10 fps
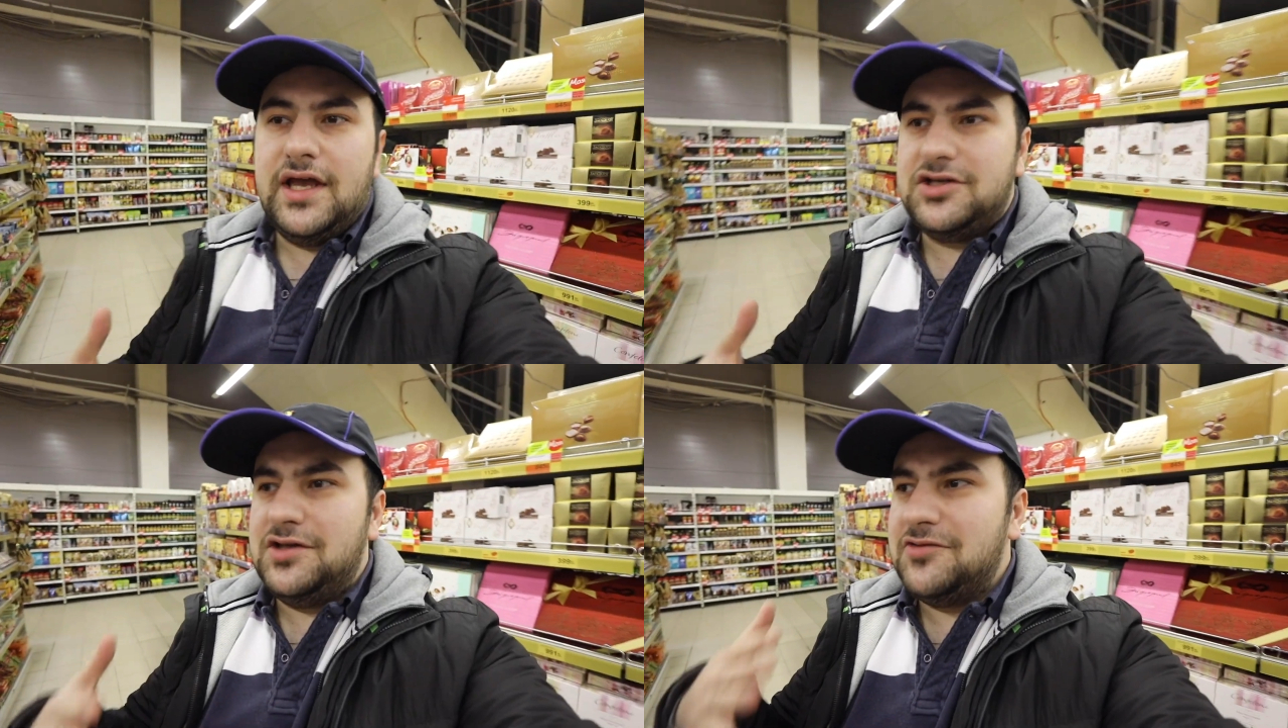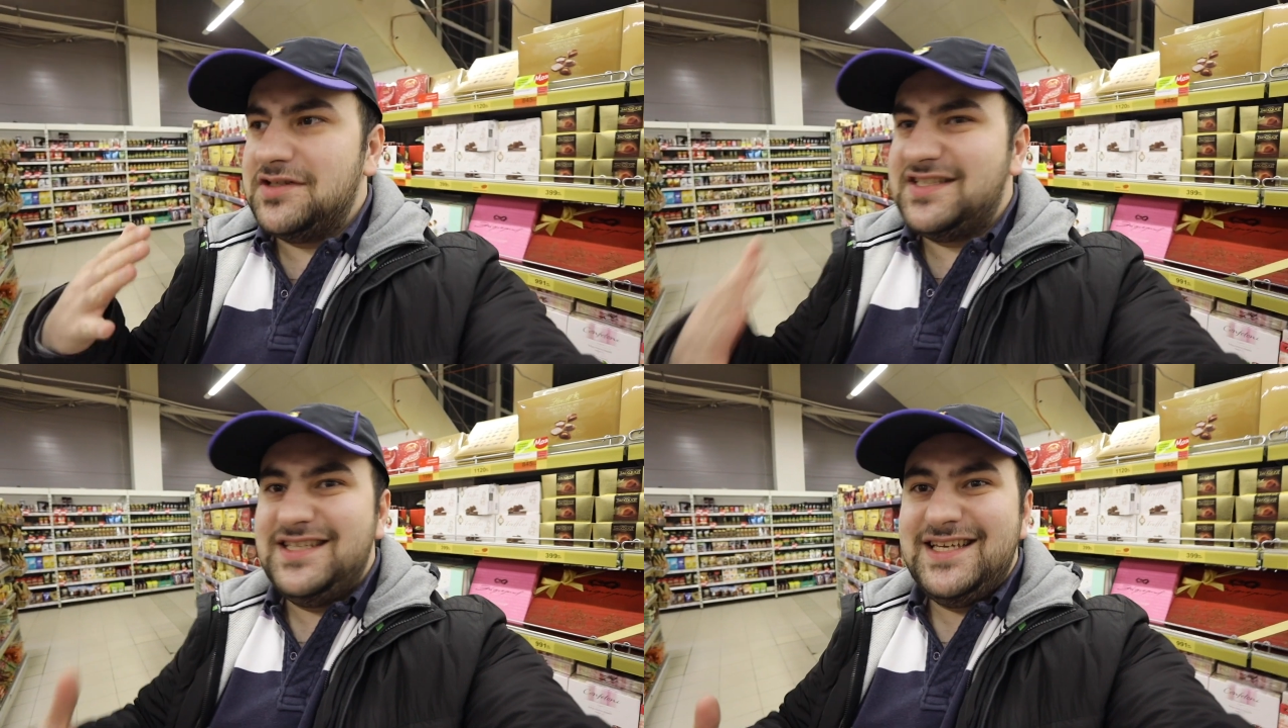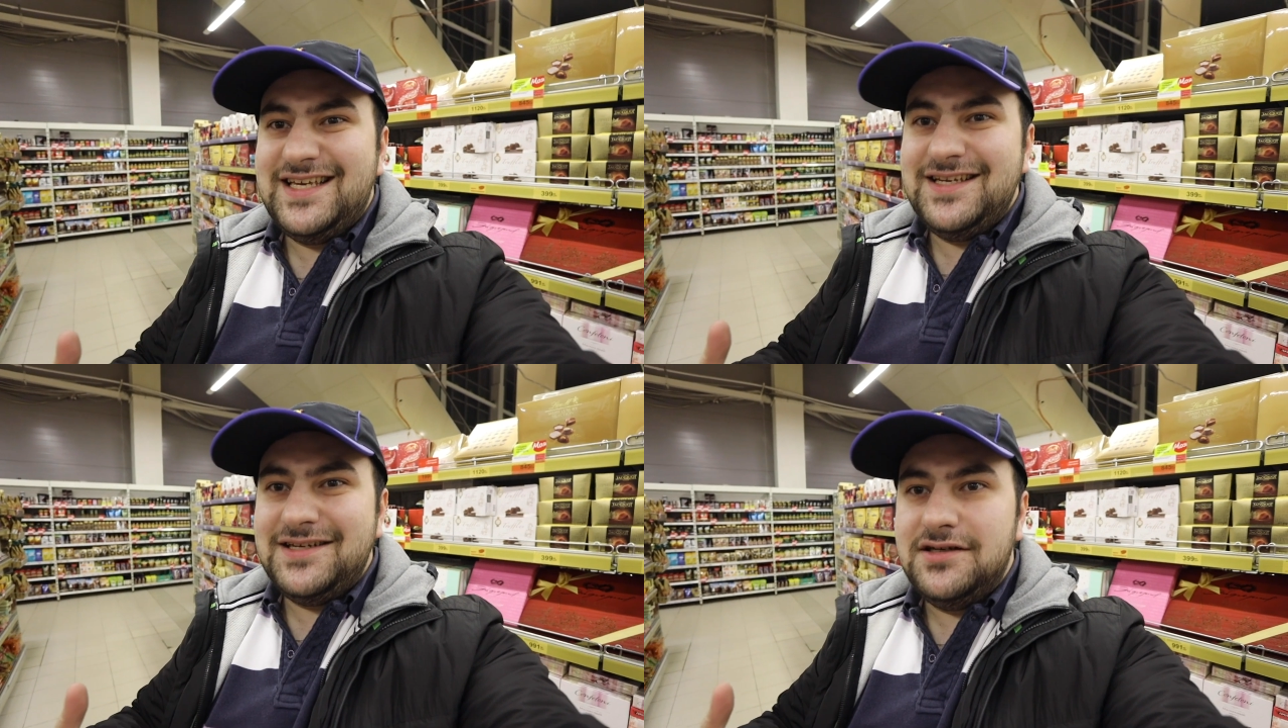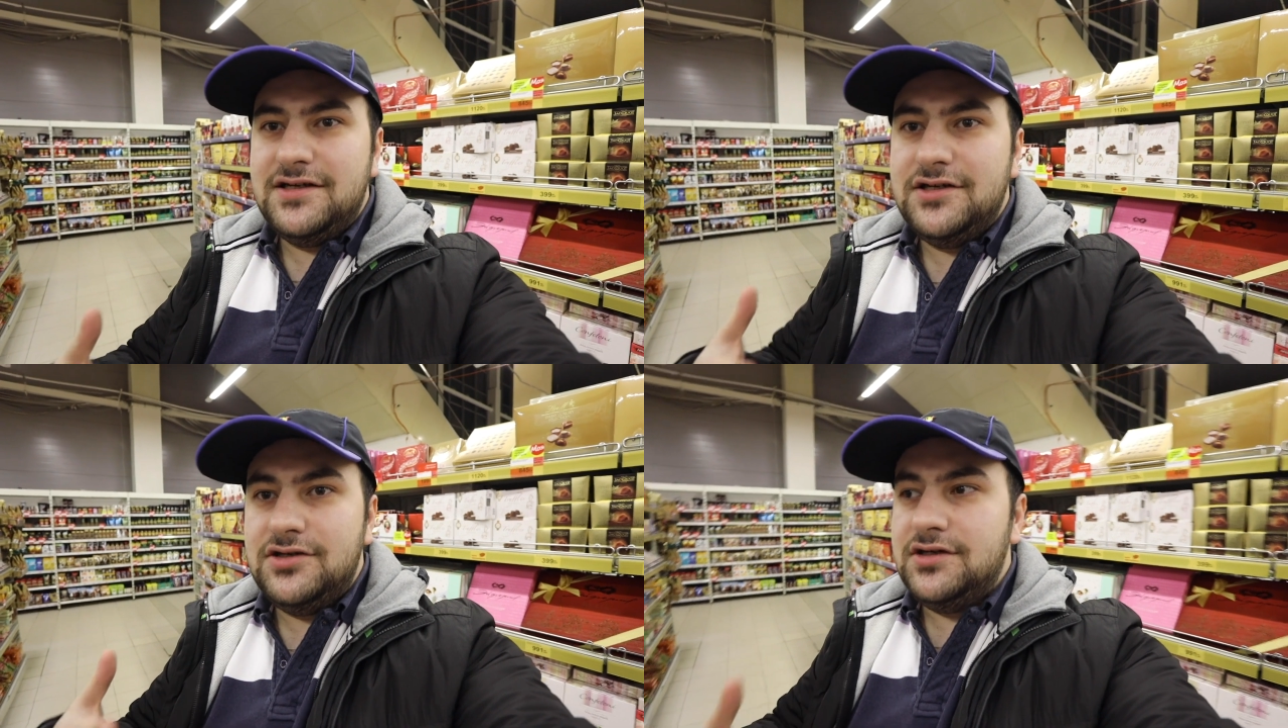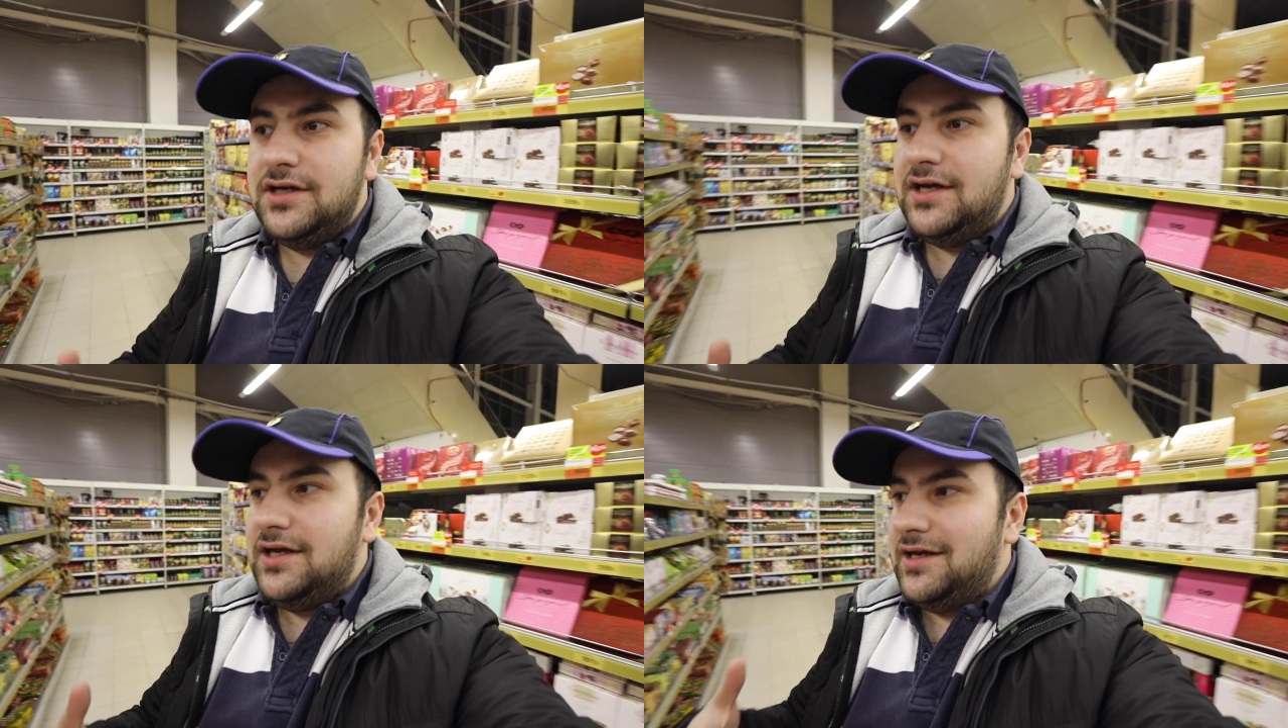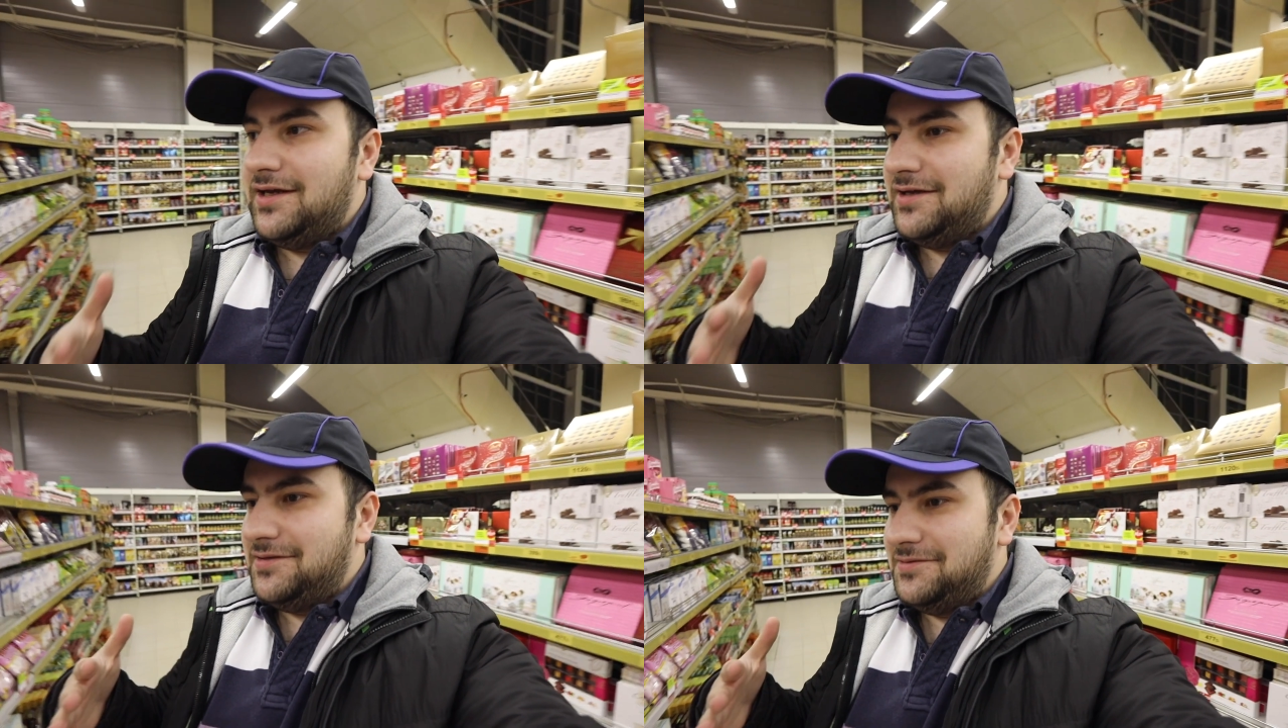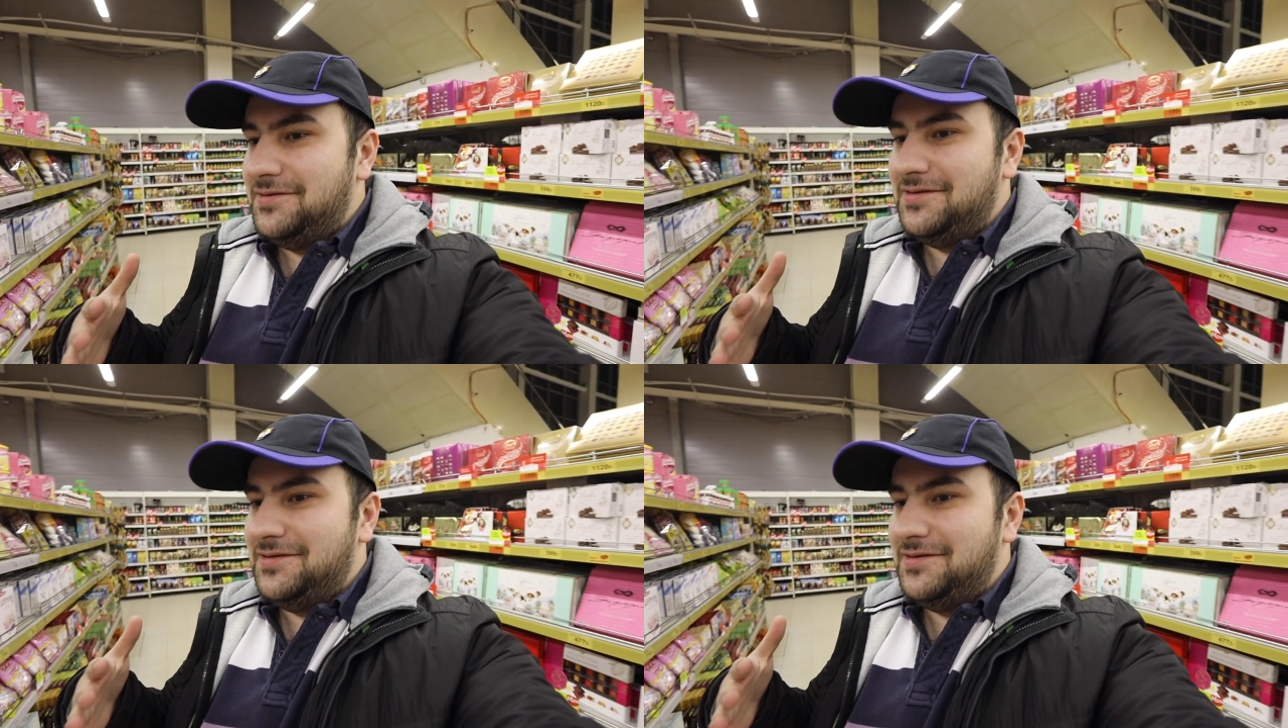actually I was sneaking here and